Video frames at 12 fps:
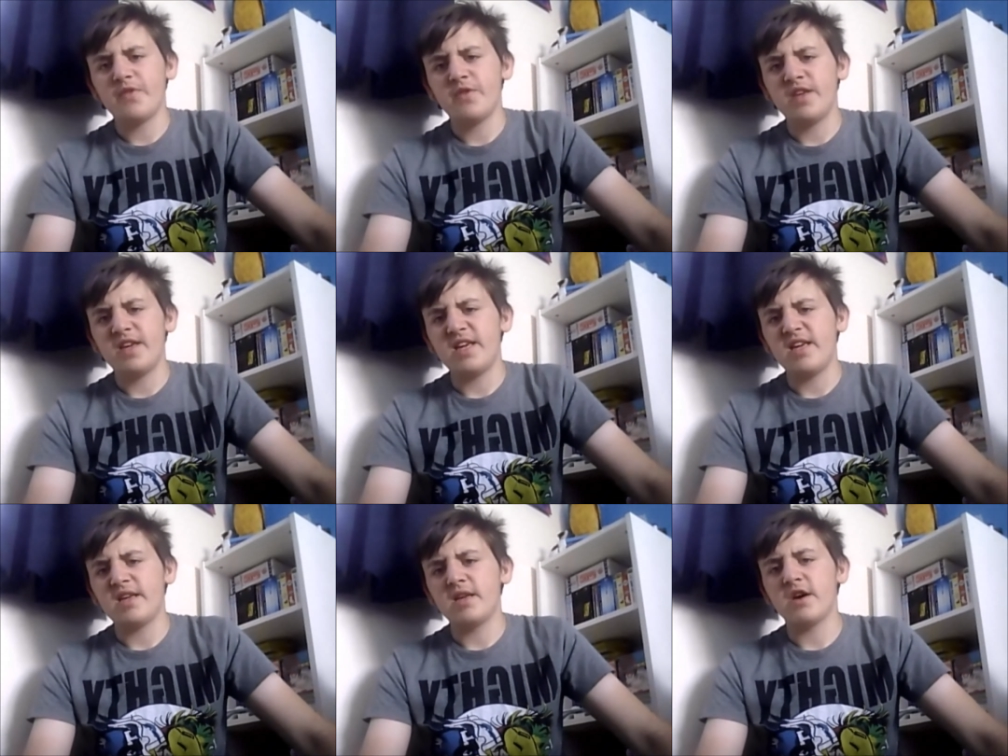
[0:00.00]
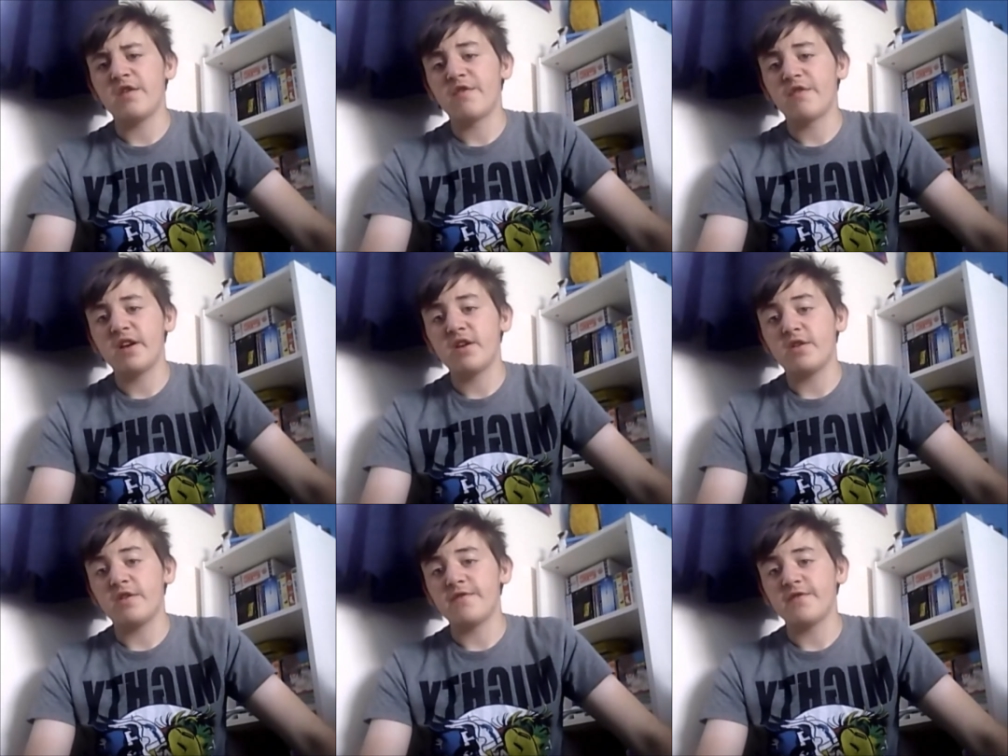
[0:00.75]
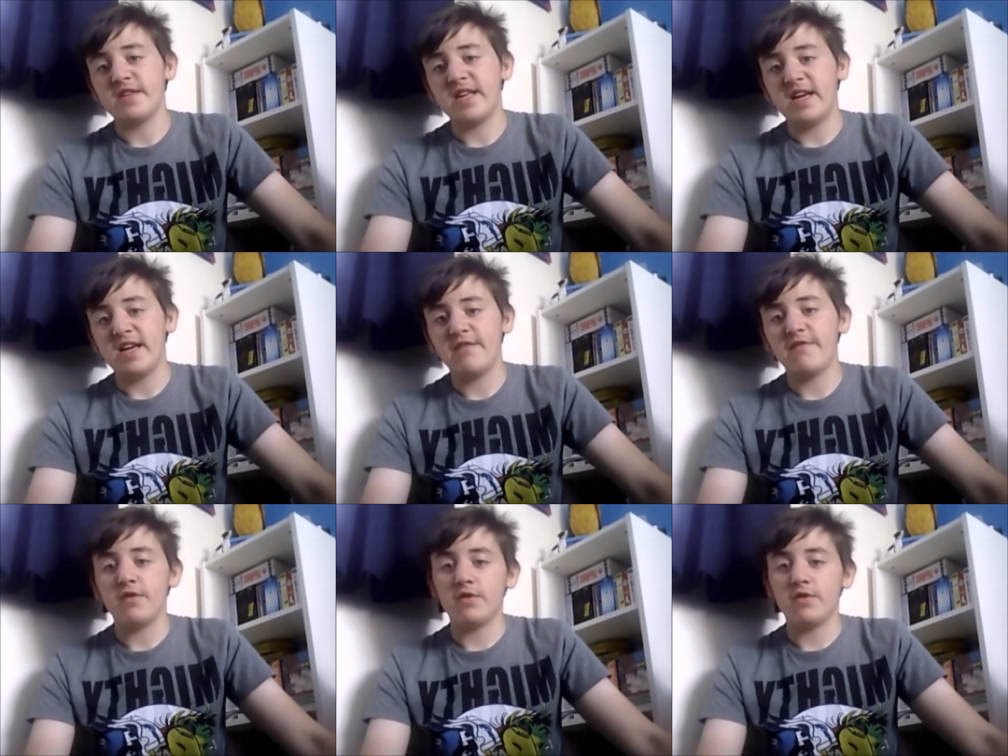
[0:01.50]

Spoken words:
the girlfriend of Dave,